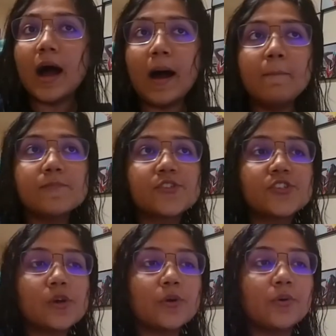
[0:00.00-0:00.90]

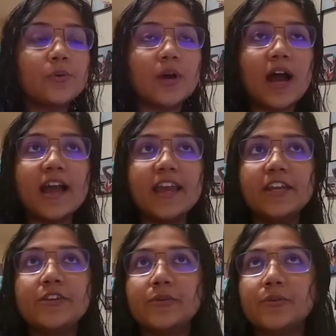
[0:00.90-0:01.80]
so I
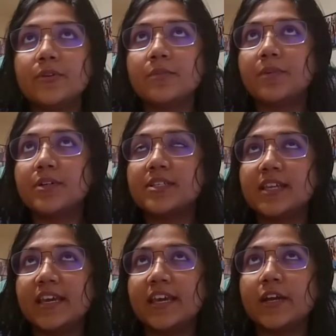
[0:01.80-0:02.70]
don't per
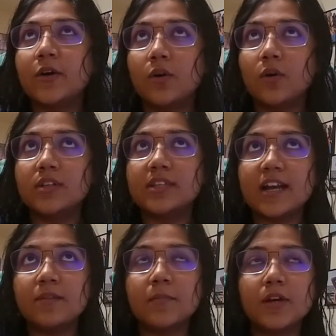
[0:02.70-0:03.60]
se code
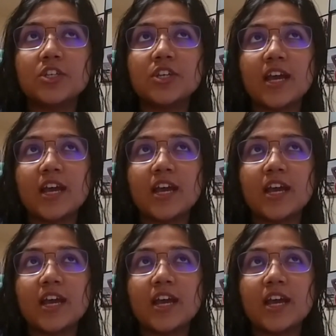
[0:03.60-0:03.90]
that much.